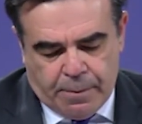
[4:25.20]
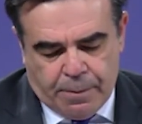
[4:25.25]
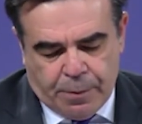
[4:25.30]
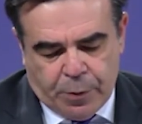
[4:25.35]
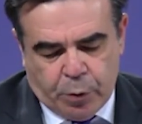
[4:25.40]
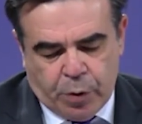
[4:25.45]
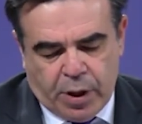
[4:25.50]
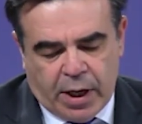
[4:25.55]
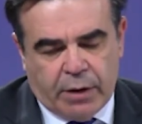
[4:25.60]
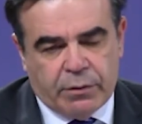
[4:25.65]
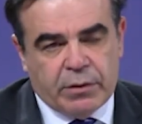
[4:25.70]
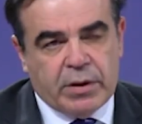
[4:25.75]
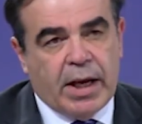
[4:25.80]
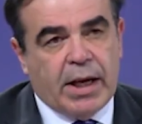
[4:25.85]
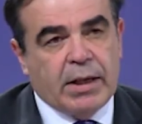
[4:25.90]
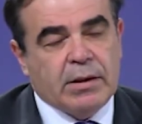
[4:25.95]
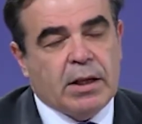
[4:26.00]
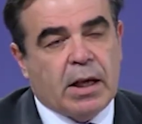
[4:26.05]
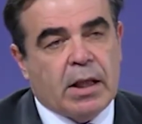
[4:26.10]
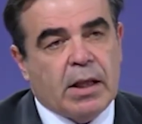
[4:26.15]
We have
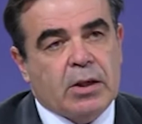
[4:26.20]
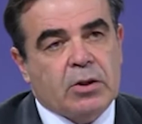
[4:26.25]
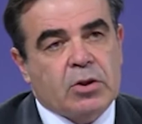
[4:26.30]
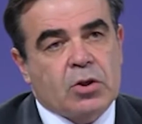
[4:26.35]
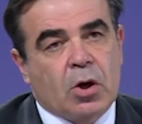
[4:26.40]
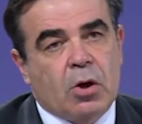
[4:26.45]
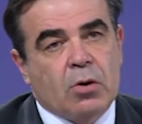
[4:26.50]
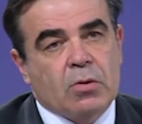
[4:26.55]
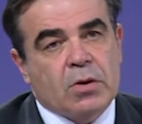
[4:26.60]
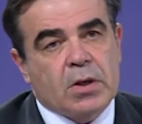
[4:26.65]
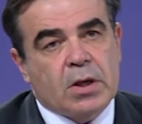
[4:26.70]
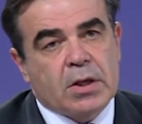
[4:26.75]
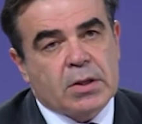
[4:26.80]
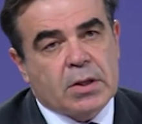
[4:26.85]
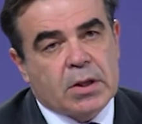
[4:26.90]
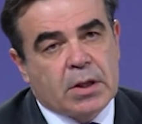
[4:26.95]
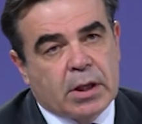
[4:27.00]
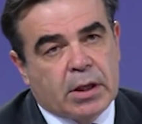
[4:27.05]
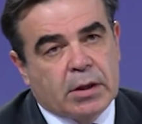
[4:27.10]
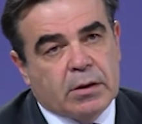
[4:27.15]
data that shows us
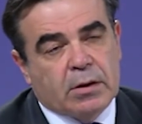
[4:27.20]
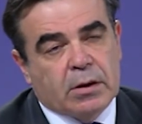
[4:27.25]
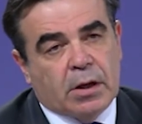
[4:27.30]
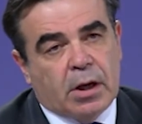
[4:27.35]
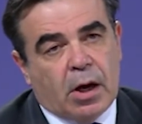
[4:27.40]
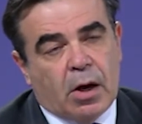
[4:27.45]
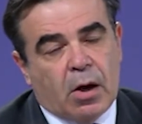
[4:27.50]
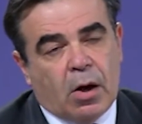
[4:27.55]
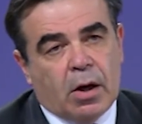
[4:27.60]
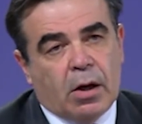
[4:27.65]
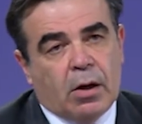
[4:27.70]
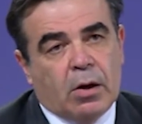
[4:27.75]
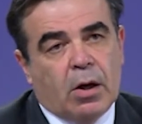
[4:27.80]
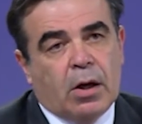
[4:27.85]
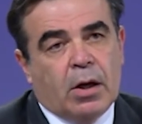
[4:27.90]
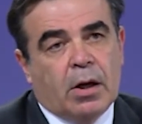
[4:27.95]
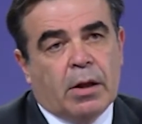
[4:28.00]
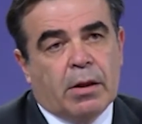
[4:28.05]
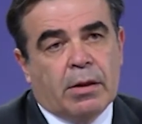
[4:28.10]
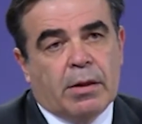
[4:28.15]
that
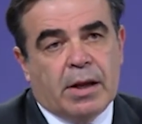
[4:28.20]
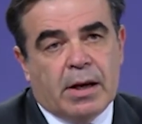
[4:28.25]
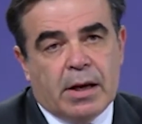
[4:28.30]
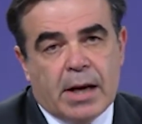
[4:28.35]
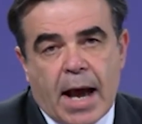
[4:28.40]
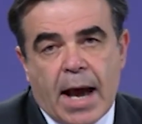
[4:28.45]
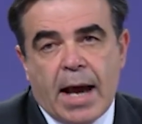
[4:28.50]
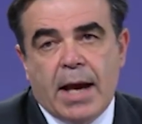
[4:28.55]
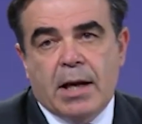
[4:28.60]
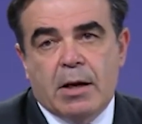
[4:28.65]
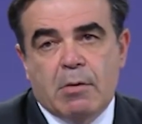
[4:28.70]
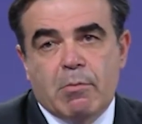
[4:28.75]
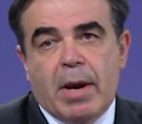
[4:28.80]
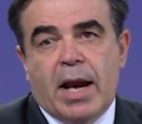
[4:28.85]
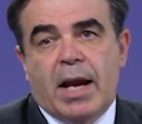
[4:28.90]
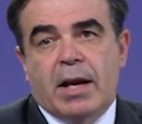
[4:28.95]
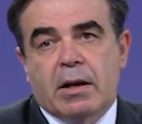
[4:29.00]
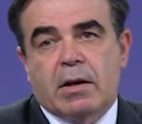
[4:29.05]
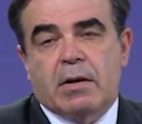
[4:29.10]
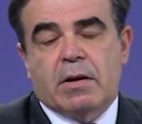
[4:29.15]
the 9
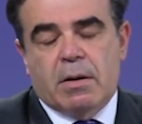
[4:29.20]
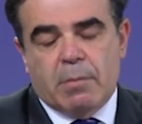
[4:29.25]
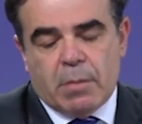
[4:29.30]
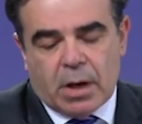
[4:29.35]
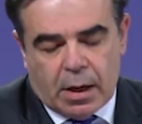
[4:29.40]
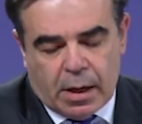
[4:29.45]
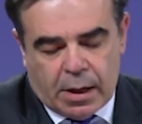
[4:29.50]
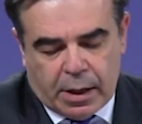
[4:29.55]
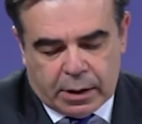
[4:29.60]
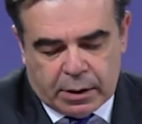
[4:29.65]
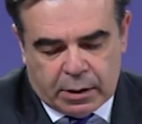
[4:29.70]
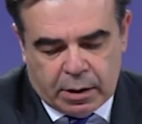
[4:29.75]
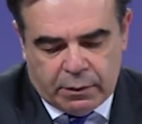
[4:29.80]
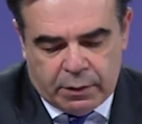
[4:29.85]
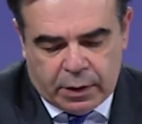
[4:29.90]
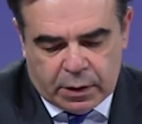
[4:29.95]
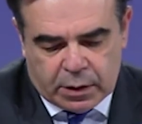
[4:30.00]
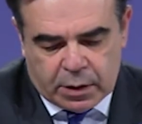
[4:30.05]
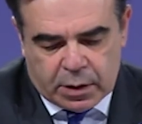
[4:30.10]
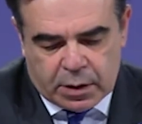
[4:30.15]
main criminal
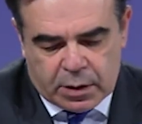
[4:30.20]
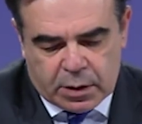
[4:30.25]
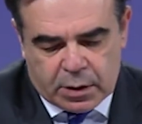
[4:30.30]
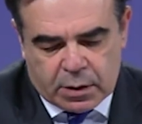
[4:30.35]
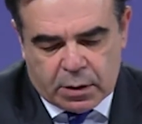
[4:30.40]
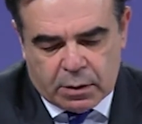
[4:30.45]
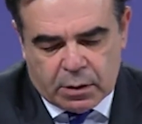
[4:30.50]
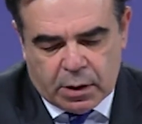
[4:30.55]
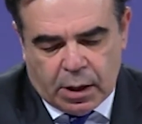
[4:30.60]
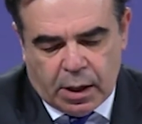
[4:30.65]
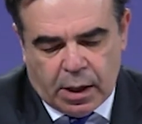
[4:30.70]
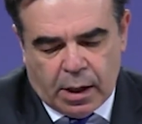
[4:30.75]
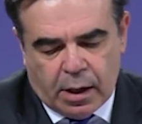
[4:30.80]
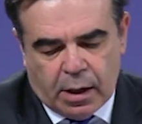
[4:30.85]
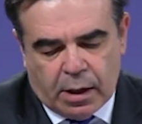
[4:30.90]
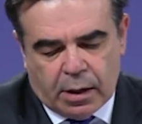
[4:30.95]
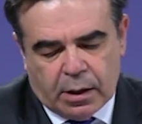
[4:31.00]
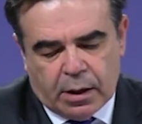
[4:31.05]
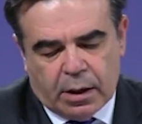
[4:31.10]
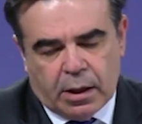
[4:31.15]
activities
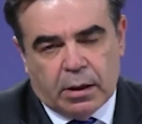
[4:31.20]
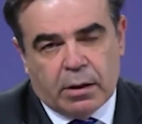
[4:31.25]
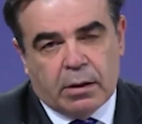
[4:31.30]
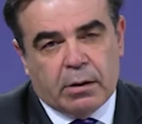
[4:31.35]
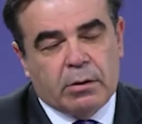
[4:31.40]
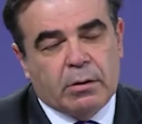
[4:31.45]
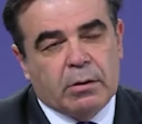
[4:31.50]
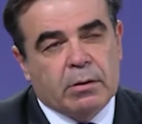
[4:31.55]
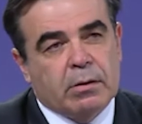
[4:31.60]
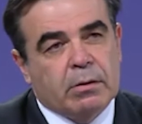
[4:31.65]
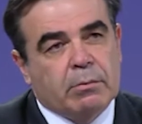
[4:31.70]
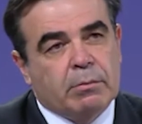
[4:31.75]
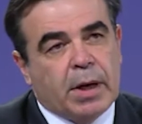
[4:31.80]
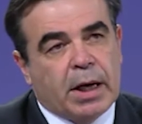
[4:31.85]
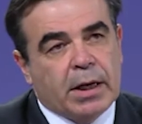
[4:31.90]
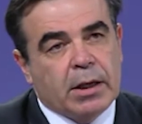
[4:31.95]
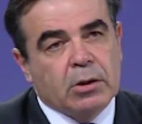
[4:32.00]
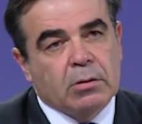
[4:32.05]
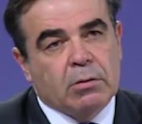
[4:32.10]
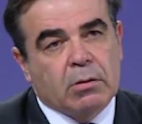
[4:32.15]

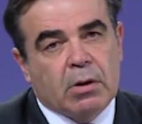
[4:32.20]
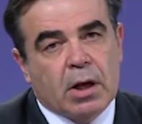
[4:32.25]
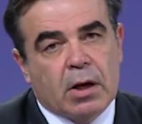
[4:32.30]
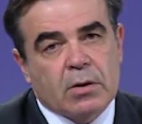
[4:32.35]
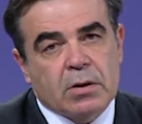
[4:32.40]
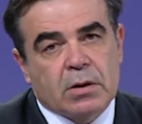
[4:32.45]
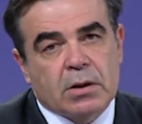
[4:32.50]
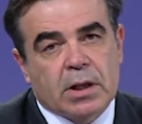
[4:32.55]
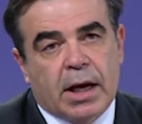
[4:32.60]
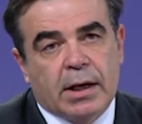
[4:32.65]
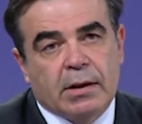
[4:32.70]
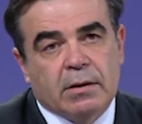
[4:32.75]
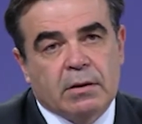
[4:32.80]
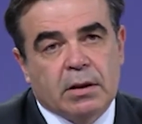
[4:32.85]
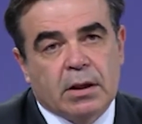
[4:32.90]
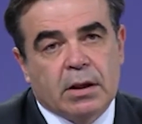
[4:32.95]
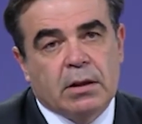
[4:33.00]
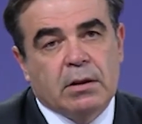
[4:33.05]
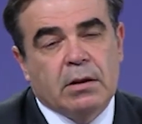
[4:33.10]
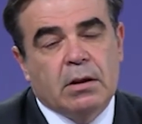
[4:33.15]
back in
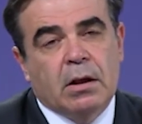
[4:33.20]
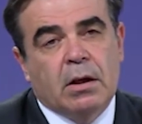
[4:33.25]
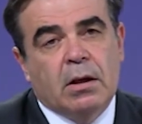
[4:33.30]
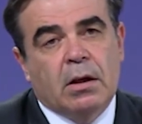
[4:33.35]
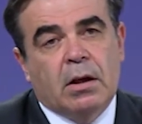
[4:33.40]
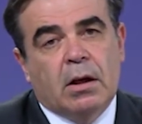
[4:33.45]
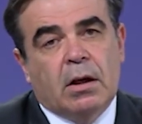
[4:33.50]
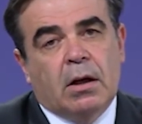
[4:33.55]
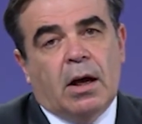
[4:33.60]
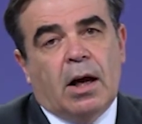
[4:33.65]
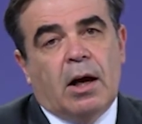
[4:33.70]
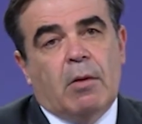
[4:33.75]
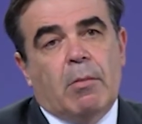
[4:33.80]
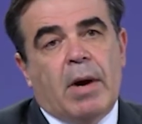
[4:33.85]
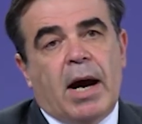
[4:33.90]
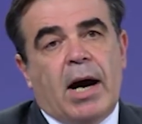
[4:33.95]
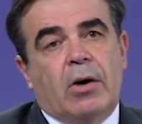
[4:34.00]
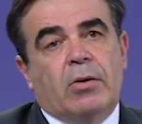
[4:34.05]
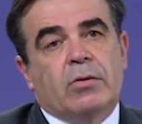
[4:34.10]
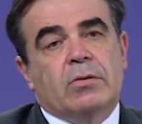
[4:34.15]
2019
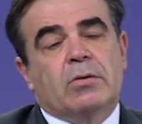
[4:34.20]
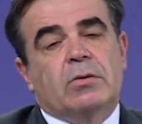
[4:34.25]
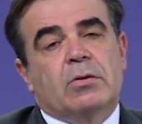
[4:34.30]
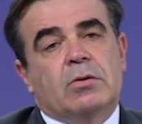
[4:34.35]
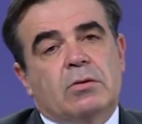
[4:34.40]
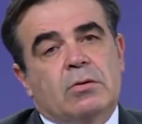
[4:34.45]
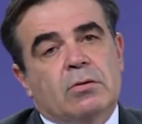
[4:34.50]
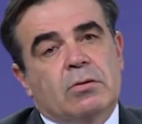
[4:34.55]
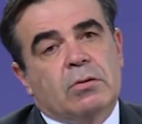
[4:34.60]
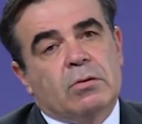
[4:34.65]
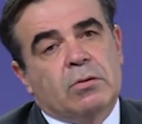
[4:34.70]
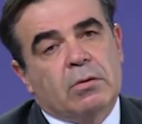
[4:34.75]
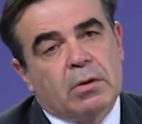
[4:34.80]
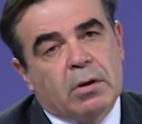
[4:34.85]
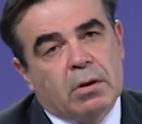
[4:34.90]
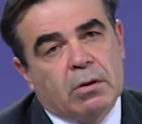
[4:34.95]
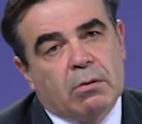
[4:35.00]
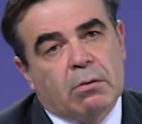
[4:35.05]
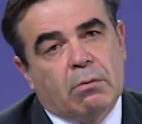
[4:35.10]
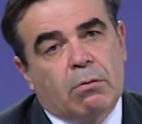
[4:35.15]
amount to
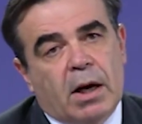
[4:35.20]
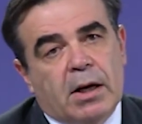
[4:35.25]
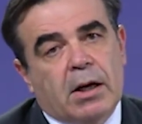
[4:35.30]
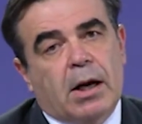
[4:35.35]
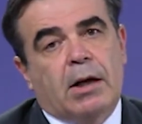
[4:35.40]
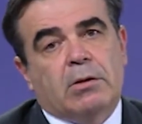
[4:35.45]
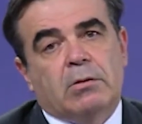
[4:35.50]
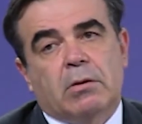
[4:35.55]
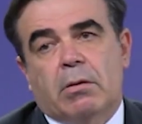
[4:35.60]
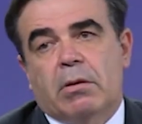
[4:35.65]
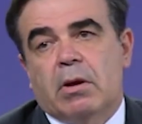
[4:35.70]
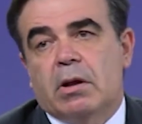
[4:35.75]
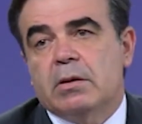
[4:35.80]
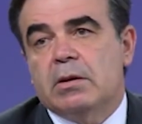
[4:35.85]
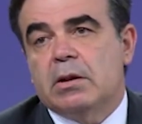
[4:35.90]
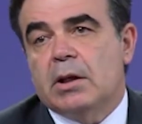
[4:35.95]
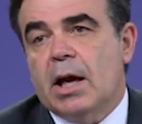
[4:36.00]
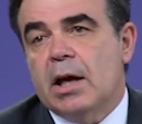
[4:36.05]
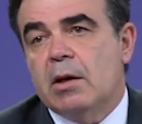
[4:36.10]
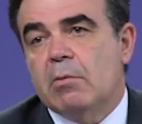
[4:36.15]

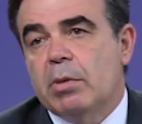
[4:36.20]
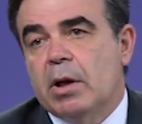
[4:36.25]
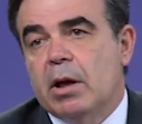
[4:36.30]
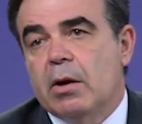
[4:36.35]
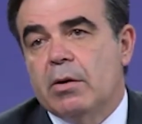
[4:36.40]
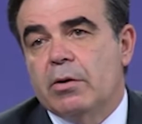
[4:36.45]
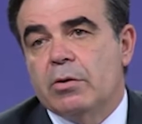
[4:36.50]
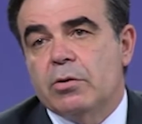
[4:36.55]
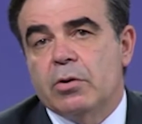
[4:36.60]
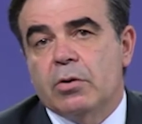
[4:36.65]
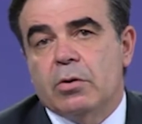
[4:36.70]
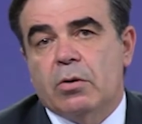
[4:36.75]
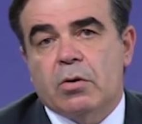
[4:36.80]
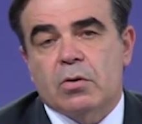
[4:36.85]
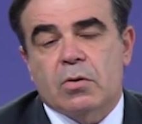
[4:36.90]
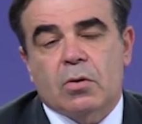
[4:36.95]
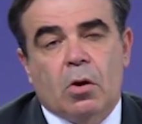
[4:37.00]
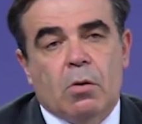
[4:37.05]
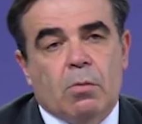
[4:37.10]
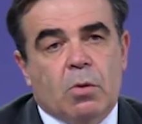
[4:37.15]
139 billion
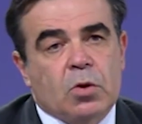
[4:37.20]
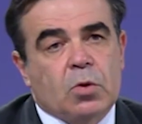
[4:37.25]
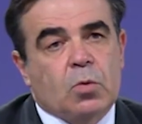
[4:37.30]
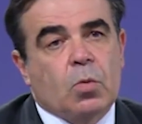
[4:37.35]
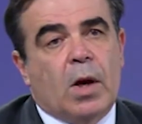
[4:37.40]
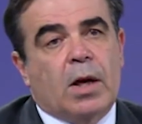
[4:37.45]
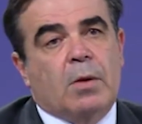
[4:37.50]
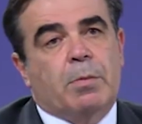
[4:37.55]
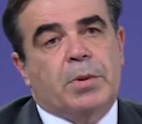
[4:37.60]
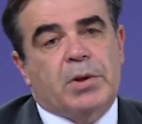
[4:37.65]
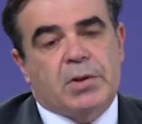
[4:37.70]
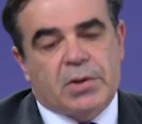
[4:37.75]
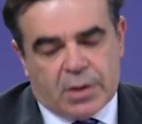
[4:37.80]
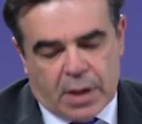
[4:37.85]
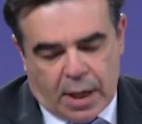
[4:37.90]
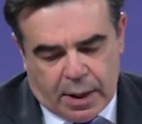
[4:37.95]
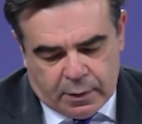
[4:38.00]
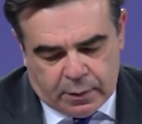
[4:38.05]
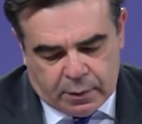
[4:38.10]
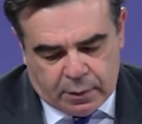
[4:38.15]
euros, almost
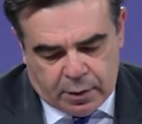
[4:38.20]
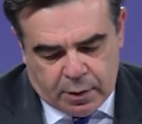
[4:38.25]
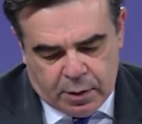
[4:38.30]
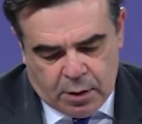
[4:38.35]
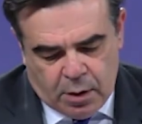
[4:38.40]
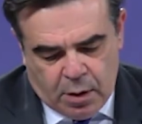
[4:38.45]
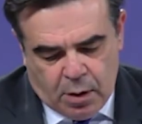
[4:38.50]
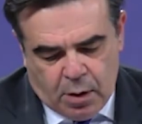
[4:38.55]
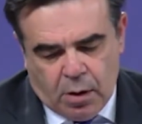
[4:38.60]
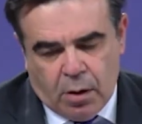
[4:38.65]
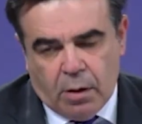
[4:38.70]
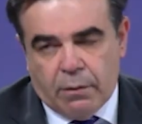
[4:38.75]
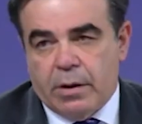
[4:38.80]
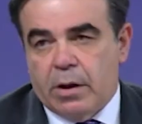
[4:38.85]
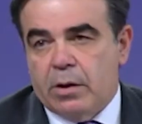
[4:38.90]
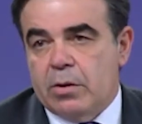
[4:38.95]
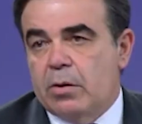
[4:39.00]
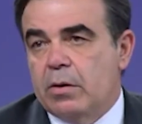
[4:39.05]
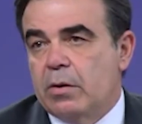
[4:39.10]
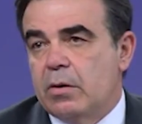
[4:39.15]
1% of
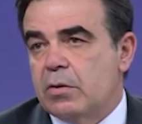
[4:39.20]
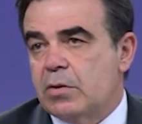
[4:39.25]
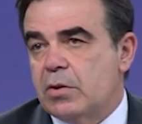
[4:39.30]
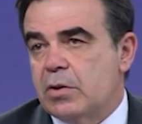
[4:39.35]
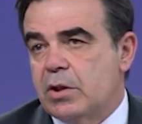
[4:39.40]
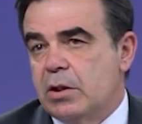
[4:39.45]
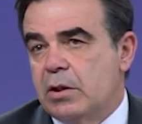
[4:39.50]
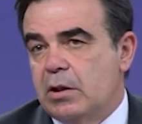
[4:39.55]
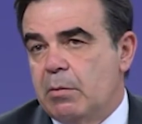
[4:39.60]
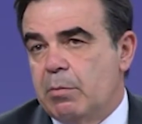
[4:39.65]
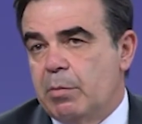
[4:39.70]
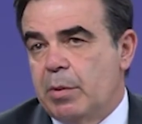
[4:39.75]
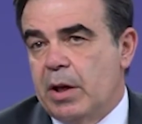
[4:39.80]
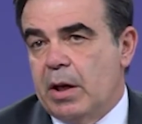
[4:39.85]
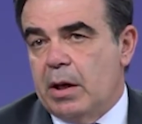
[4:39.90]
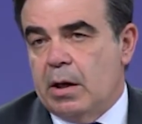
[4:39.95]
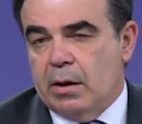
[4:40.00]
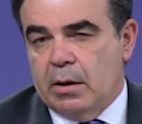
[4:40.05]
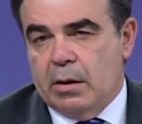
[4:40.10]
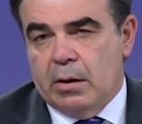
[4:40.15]
the union's GDP.